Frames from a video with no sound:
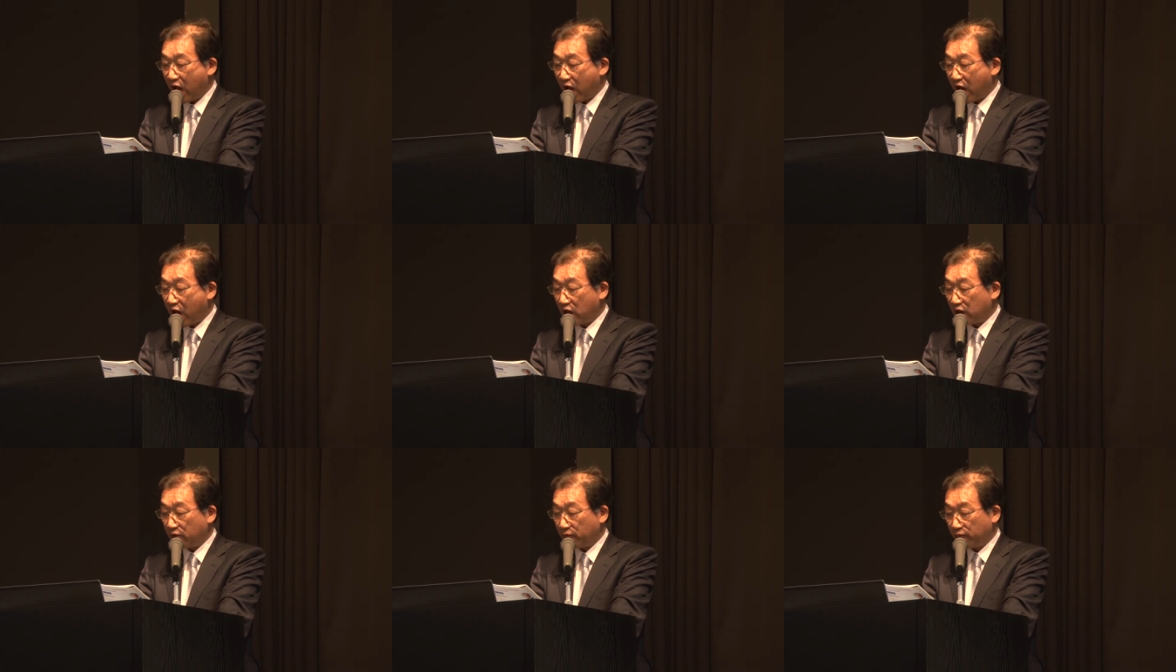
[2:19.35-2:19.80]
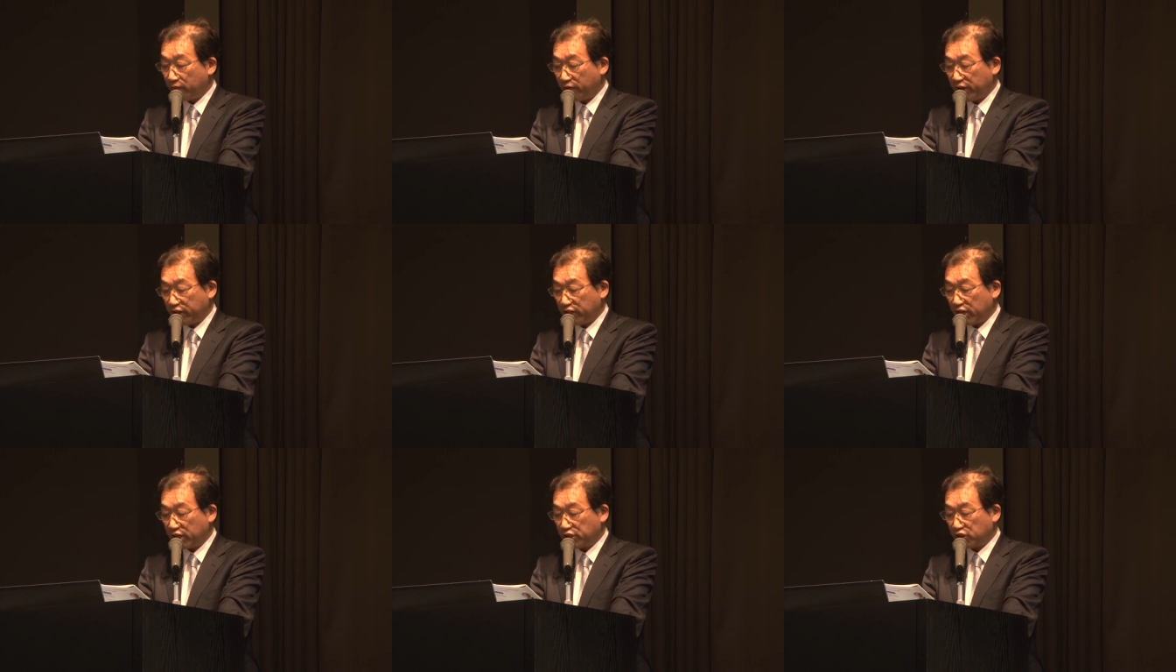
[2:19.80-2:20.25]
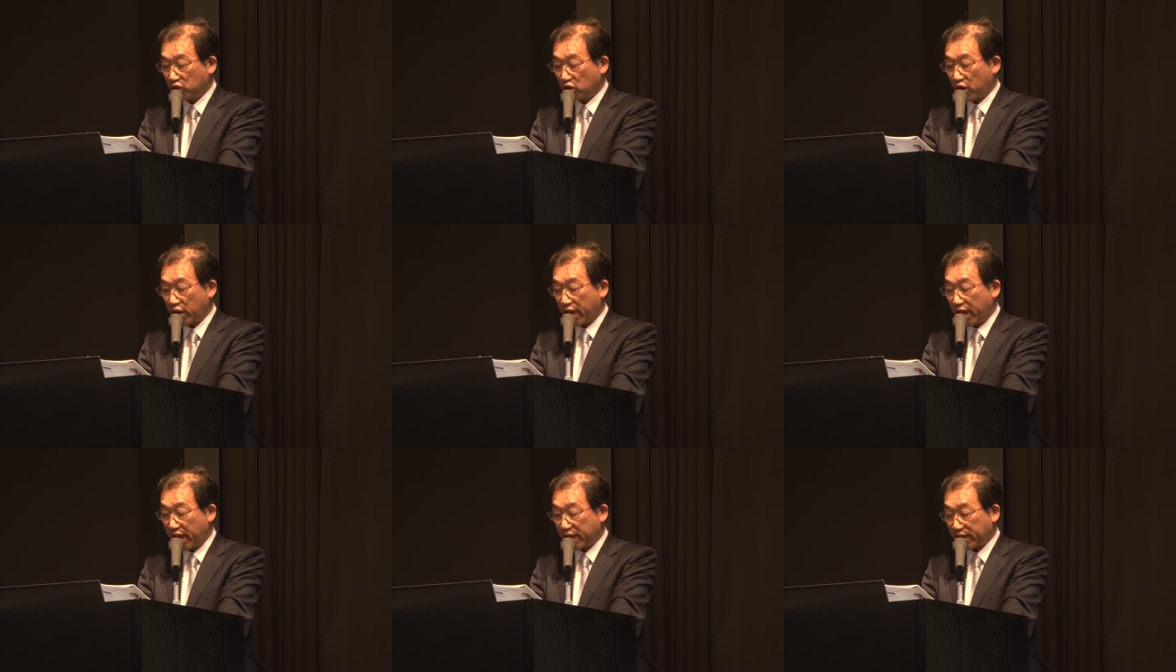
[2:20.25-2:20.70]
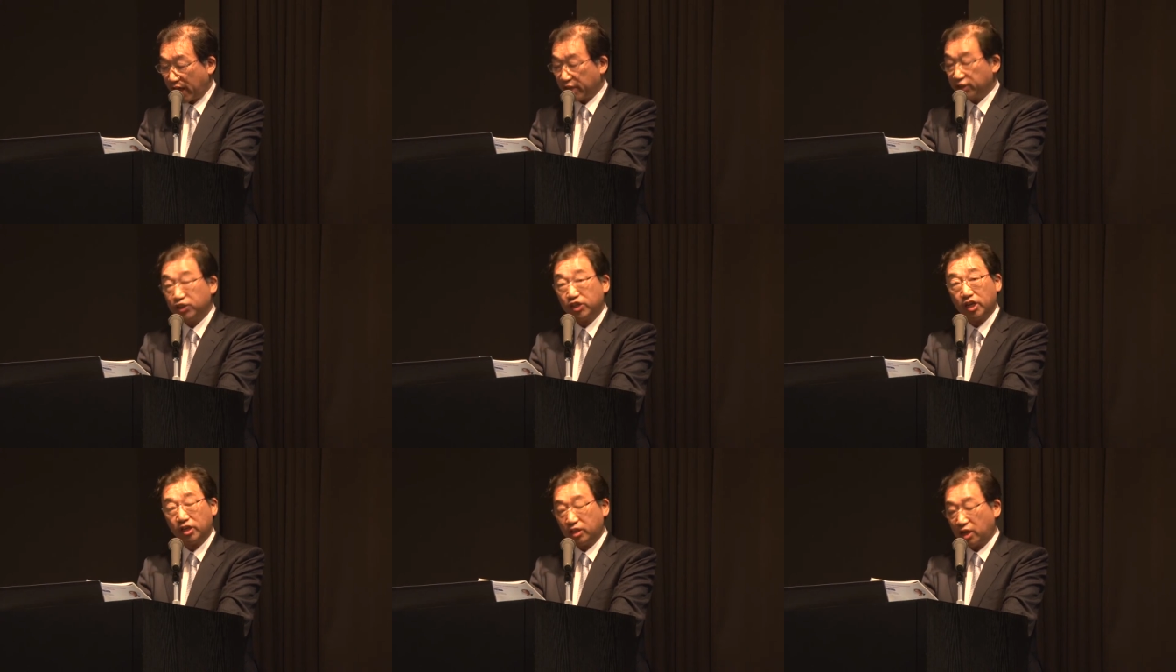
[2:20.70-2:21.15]
unfinished
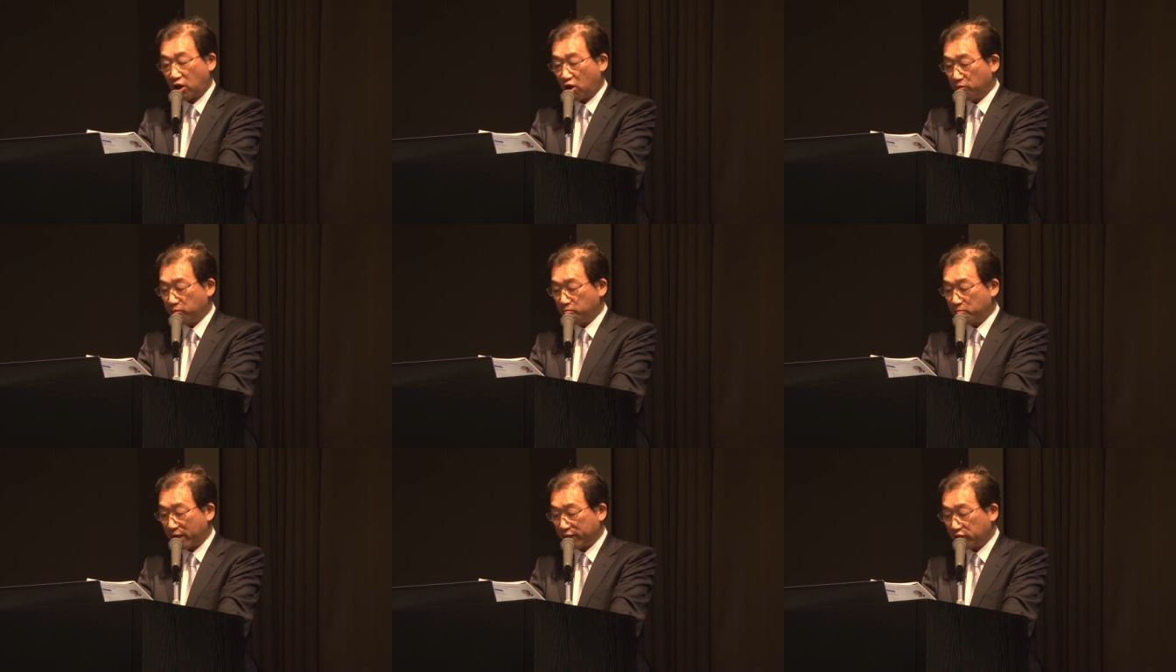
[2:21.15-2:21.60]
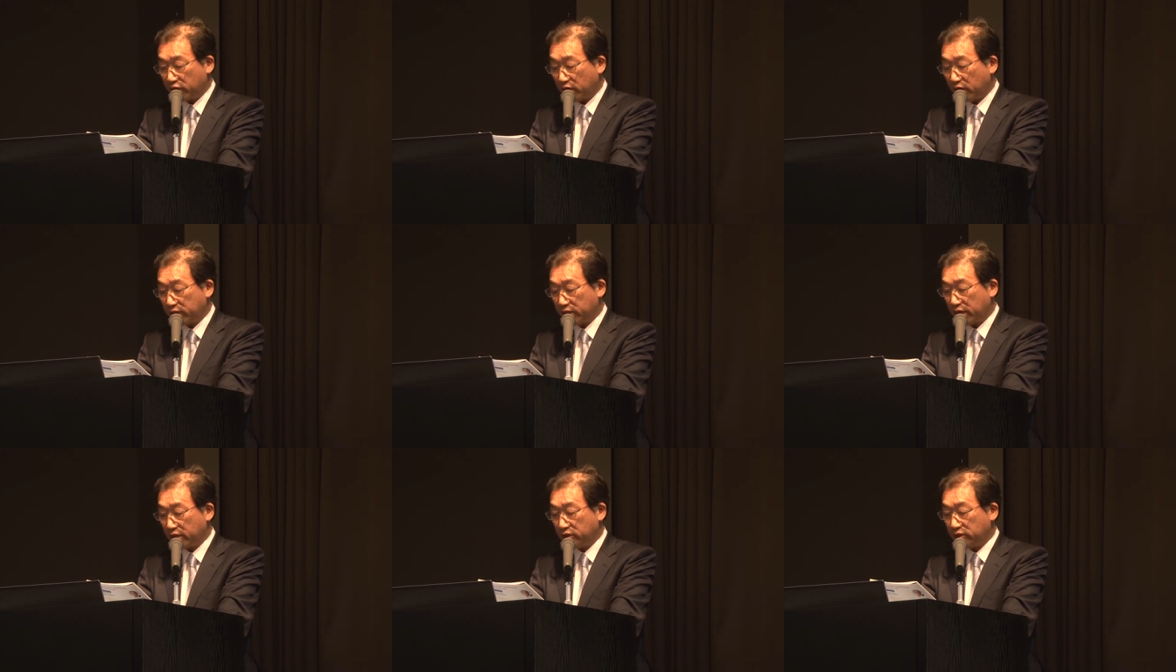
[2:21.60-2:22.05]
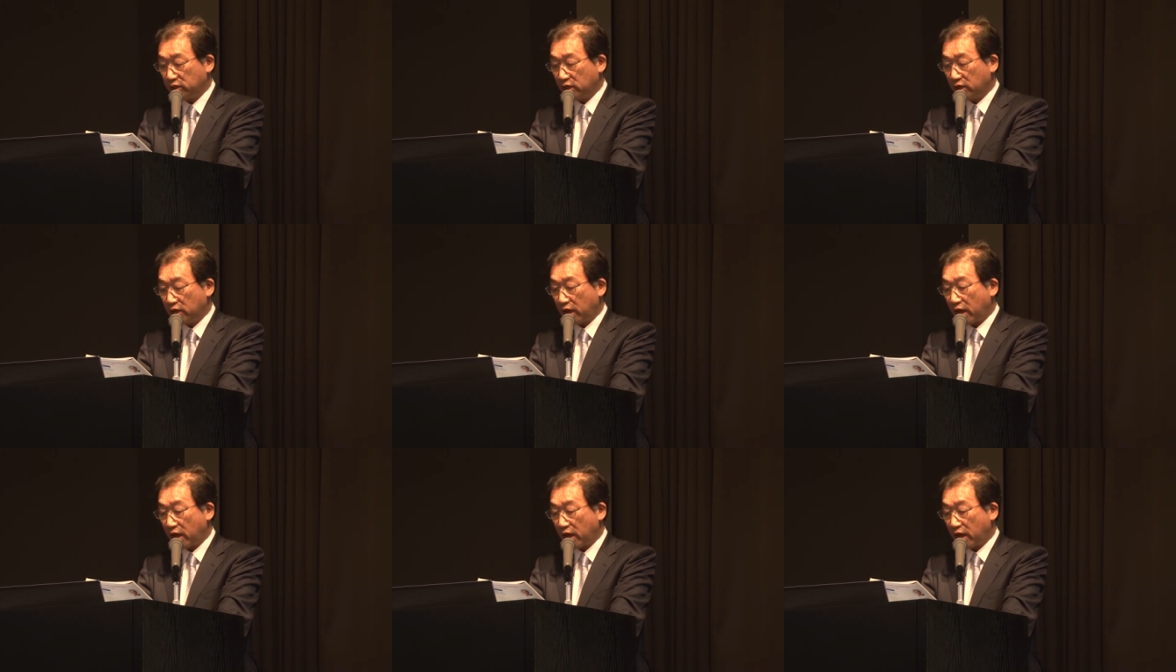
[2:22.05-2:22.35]
agenda of maternal,